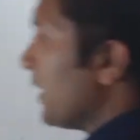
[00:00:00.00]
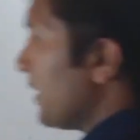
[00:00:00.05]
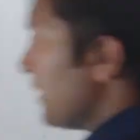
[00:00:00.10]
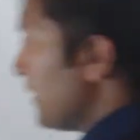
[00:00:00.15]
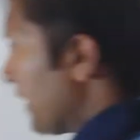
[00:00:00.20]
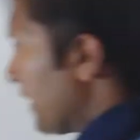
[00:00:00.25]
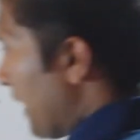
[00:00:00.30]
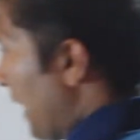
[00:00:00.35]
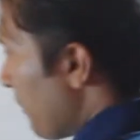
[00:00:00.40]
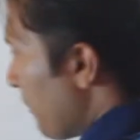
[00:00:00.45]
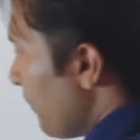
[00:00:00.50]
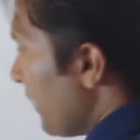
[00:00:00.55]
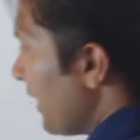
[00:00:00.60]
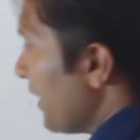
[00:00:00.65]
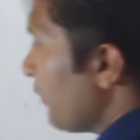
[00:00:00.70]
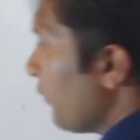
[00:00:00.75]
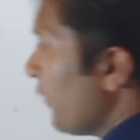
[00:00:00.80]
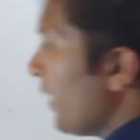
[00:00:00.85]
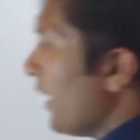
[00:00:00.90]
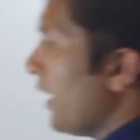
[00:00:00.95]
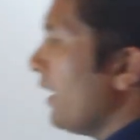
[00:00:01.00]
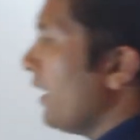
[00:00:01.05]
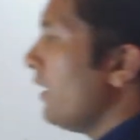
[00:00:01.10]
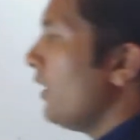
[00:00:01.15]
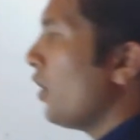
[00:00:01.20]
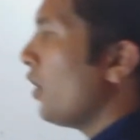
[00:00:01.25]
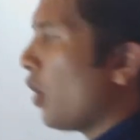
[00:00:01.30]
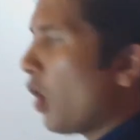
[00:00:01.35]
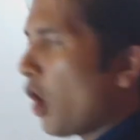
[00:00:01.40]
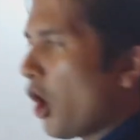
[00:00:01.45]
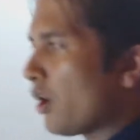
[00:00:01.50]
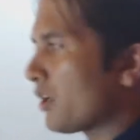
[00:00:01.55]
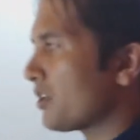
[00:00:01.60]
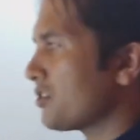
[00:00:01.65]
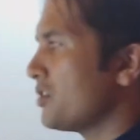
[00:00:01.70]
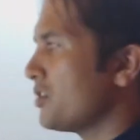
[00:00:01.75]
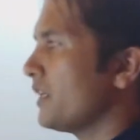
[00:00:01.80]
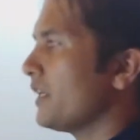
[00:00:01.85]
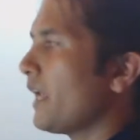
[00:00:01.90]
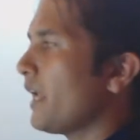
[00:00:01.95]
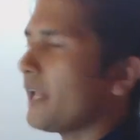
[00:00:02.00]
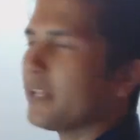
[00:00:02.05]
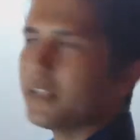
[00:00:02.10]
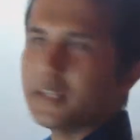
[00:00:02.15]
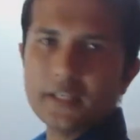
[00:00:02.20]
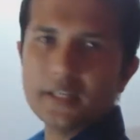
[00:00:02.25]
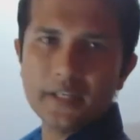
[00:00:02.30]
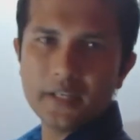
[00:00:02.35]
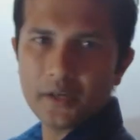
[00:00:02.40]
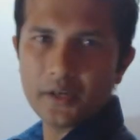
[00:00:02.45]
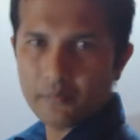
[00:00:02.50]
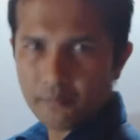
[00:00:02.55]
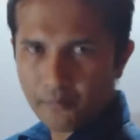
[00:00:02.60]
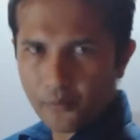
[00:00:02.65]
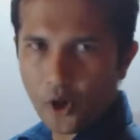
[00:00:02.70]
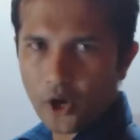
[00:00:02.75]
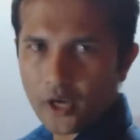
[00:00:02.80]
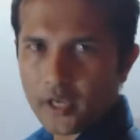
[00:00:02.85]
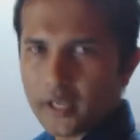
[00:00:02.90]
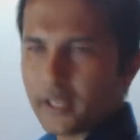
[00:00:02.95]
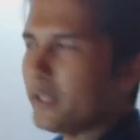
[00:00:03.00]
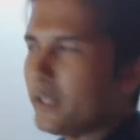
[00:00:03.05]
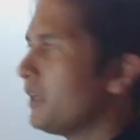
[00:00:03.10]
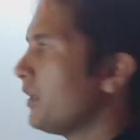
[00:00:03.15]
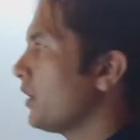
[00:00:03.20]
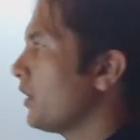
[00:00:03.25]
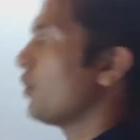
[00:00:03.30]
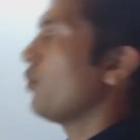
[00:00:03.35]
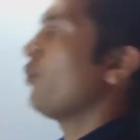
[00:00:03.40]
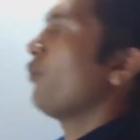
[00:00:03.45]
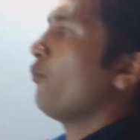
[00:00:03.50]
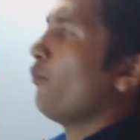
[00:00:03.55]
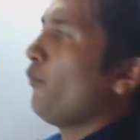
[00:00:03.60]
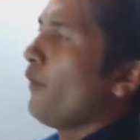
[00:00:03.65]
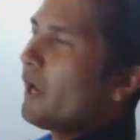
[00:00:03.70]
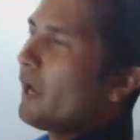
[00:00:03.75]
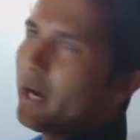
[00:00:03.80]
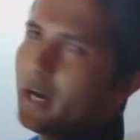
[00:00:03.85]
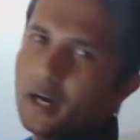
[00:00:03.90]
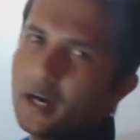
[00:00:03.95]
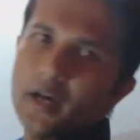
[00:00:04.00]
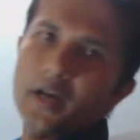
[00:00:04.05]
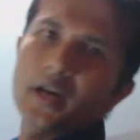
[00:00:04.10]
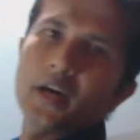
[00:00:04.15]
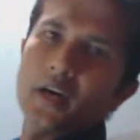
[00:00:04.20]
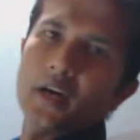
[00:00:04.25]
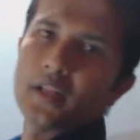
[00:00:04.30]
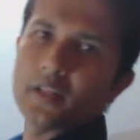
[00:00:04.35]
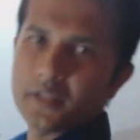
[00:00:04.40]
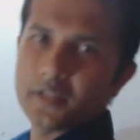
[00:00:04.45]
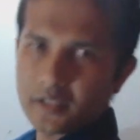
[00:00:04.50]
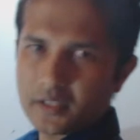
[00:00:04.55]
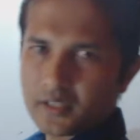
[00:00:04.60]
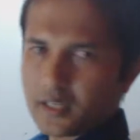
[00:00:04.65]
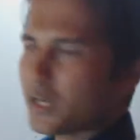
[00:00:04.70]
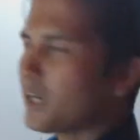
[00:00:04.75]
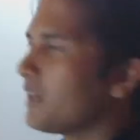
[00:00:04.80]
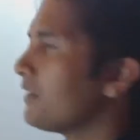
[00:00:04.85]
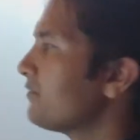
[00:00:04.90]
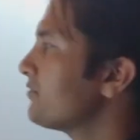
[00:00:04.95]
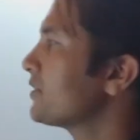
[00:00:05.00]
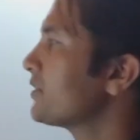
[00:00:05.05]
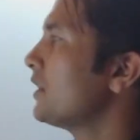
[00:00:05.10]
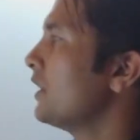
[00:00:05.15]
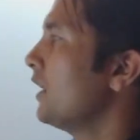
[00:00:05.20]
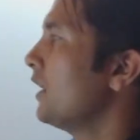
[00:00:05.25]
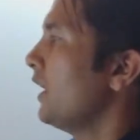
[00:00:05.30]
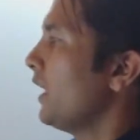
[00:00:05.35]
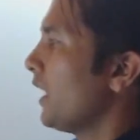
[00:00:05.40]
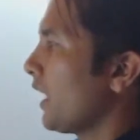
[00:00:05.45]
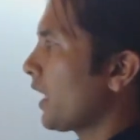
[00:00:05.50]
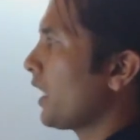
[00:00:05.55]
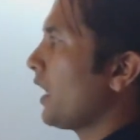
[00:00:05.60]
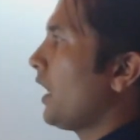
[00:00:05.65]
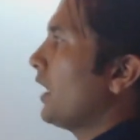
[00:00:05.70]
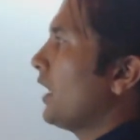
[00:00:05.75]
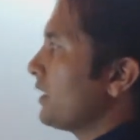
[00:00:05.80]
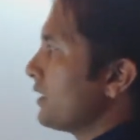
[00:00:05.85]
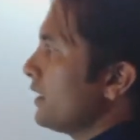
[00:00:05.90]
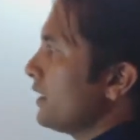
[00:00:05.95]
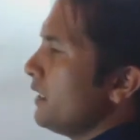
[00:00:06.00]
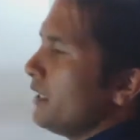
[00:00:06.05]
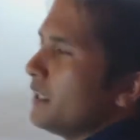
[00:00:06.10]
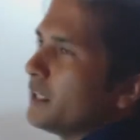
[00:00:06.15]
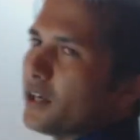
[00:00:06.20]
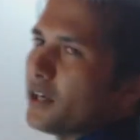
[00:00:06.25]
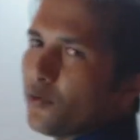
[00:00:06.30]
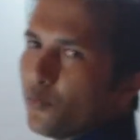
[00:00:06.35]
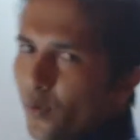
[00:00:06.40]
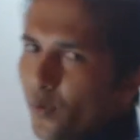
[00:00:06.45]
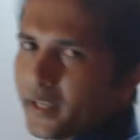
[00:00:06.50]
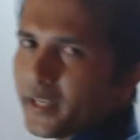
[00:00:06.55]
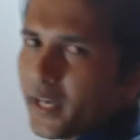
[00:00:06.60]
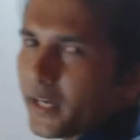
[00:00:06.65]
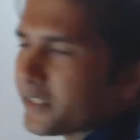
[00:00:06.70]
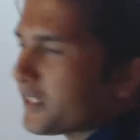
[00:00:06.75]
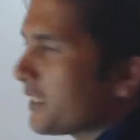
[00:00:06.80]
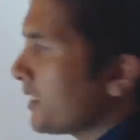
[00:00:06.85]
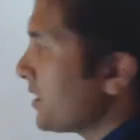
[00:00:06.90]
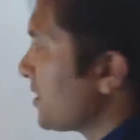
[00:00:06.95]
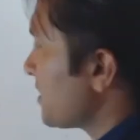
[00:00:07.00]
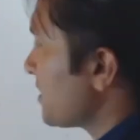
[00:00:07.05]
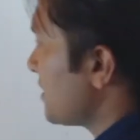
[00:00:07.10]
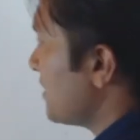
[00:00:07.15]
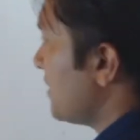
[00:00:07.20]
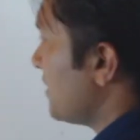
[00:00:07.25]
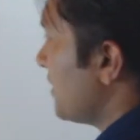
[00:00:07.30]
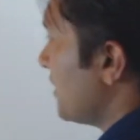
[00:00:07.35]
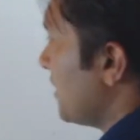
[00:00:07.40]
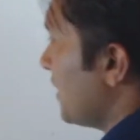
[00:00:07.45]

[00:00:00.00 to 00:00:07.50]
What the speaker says: The gap between origin and the point where the graphs cut the y-axis.